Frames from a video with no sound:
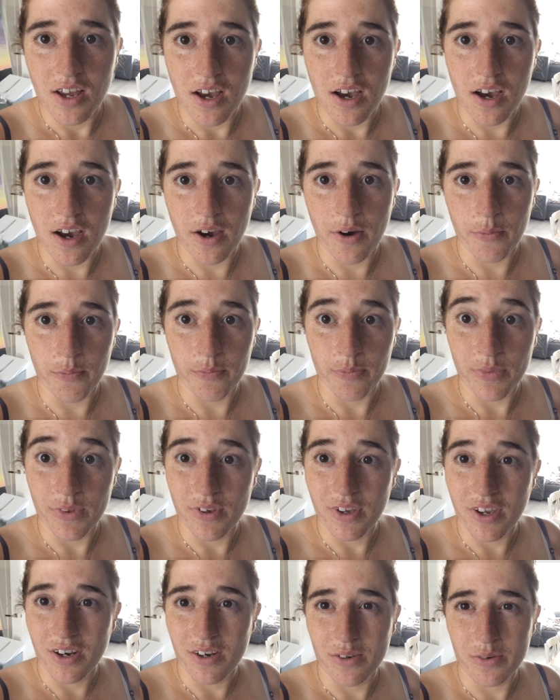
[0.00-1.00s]

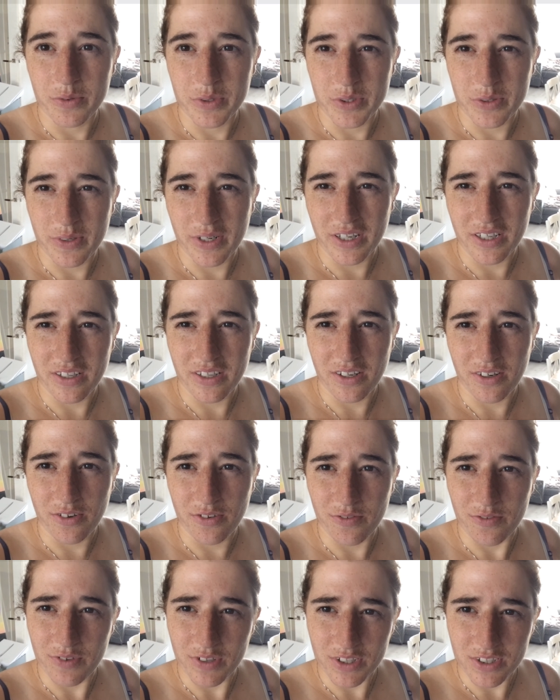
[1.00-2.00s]
you can always write a
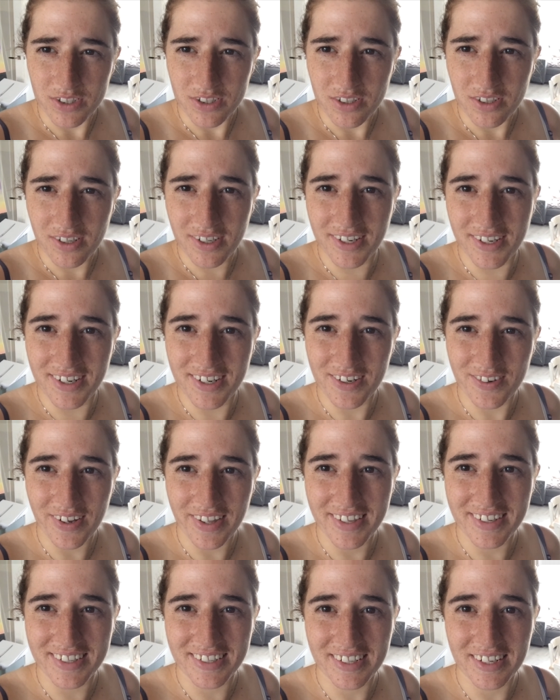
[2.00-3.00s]
non-fiction
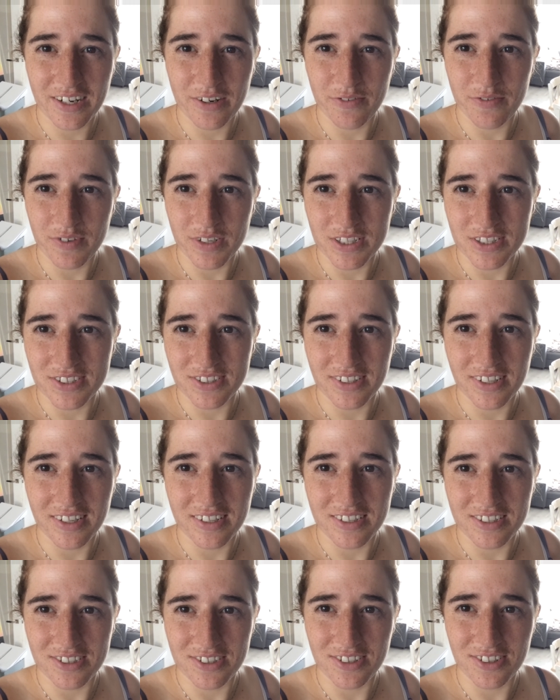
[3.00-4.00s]
rather than a fiction that
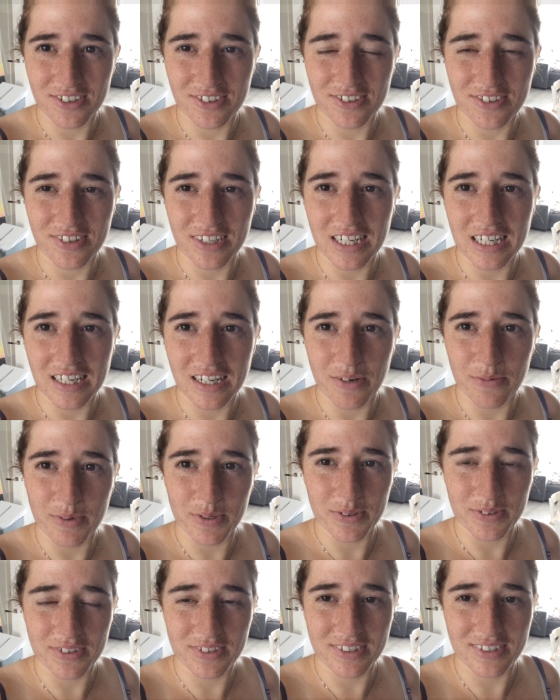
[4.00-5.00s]
is not really
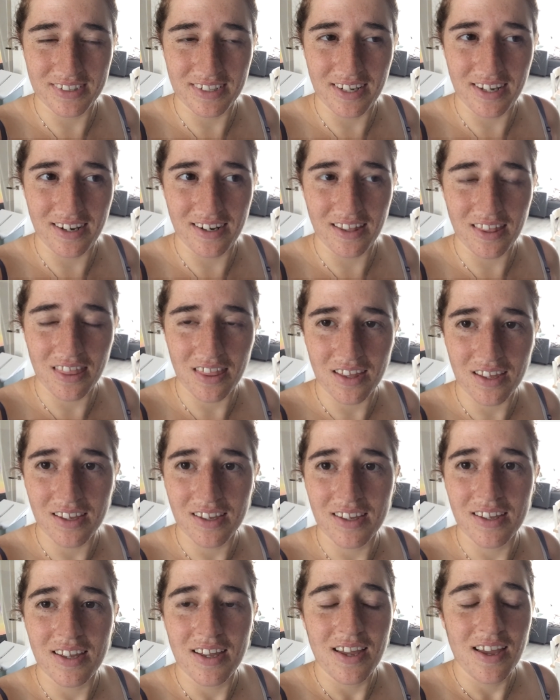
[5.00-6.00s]
about anything.
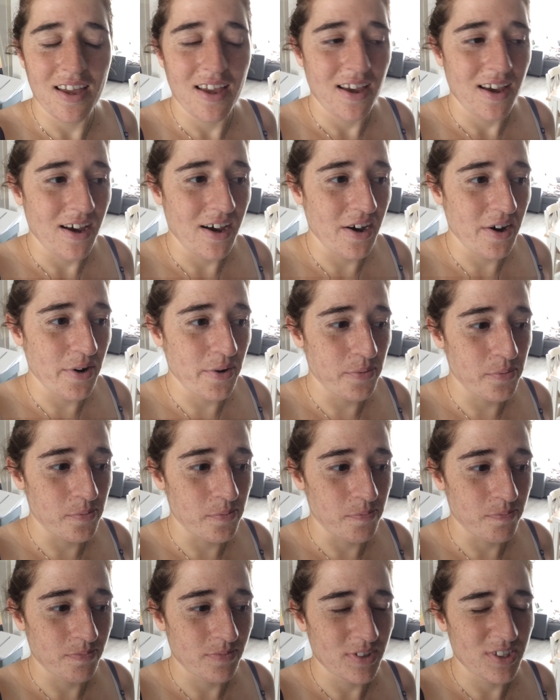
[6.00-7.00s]

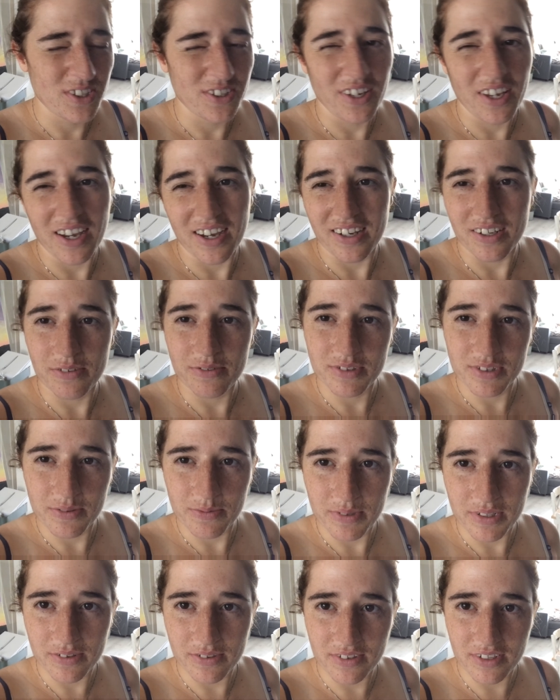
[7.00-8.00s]
So yeah, it was a
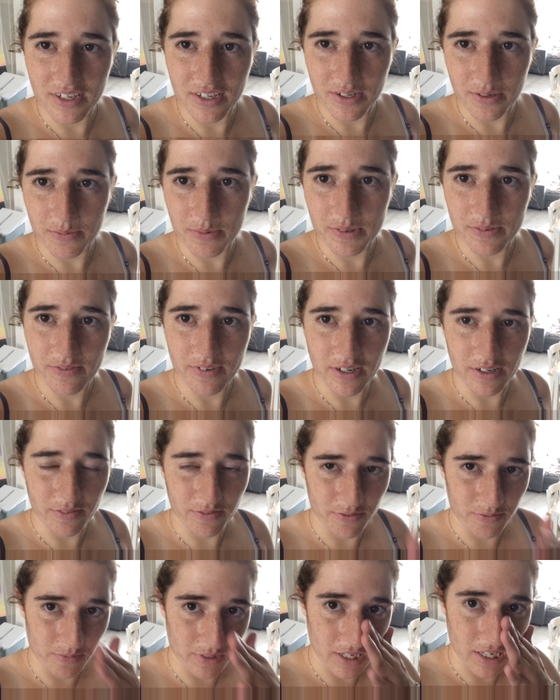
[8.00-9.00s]
bit flat
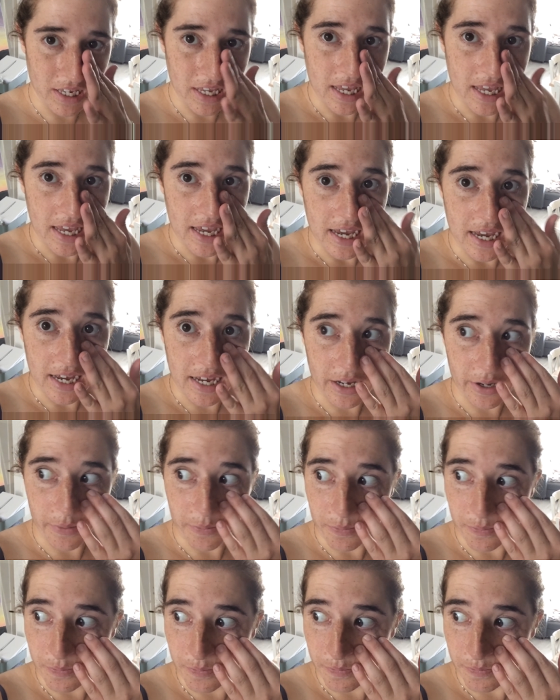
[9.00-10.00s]
for me.
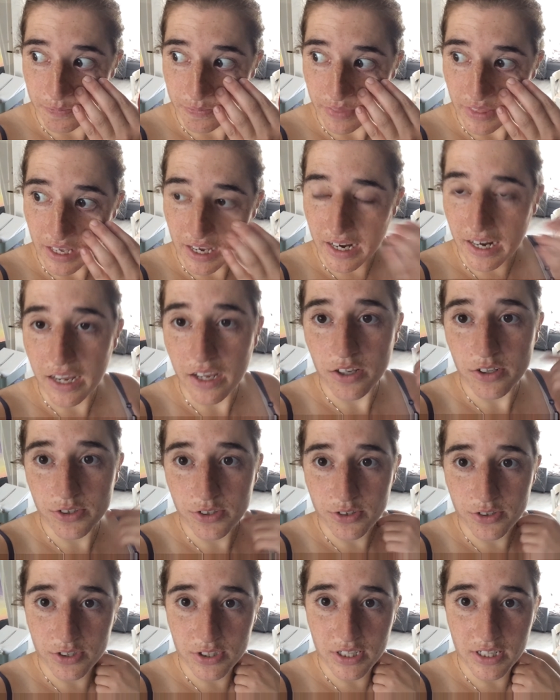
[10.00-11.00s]
And I
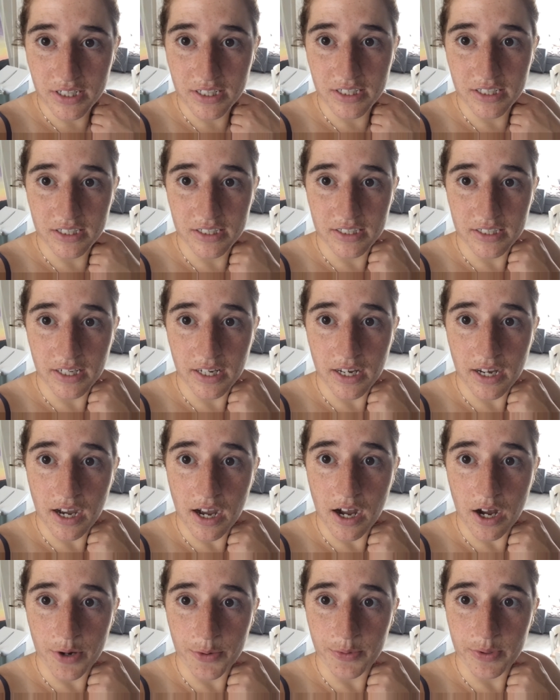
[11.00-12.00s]
also started
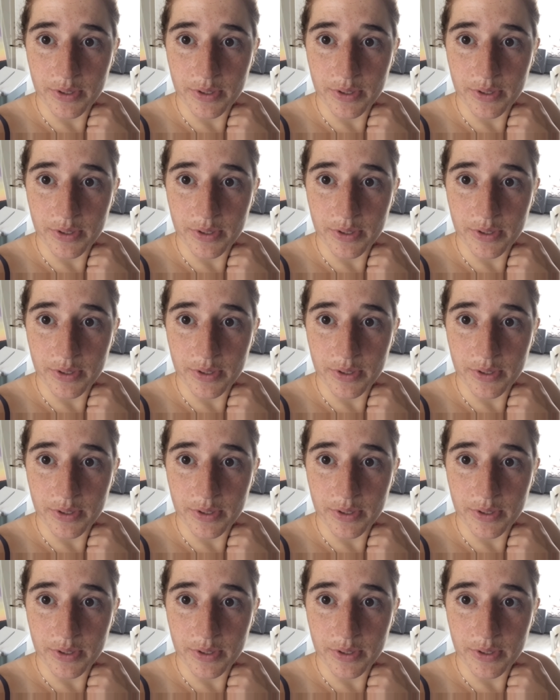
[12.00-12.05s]
How We